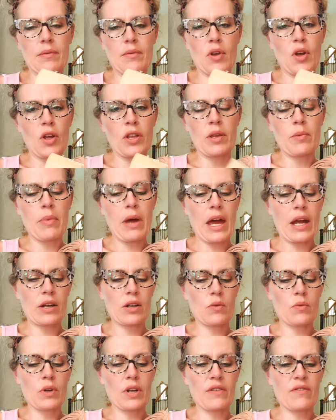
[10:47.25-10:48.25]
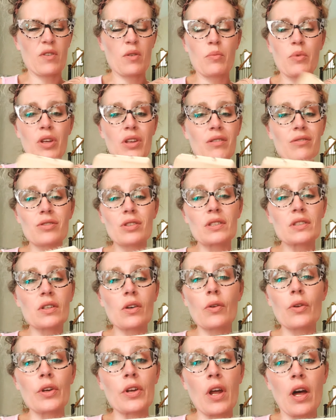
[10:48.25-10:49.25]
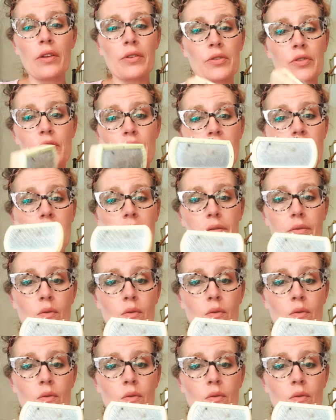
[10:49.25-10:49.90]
on the back or whatever, but just go to Dollar Tree.